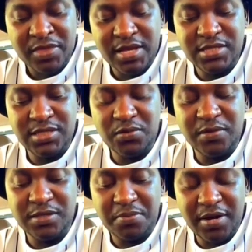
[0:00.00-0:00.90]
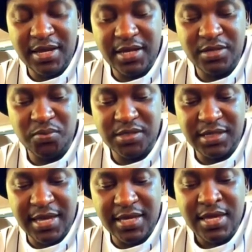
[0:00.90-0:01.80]
As she was praying, it was
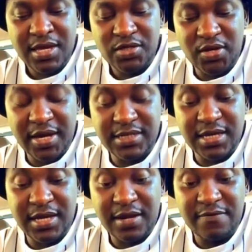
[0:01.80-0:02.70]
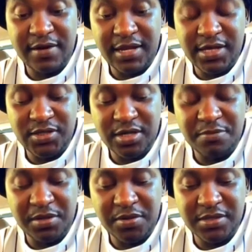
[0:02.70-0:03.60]
like she had a revelation,
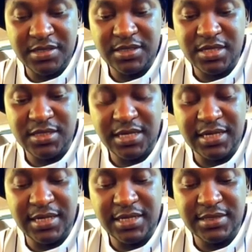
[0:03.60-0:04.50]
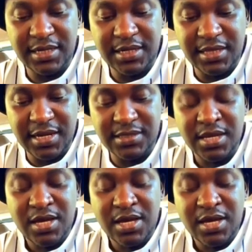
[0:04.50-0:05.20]
because she suddenly said that,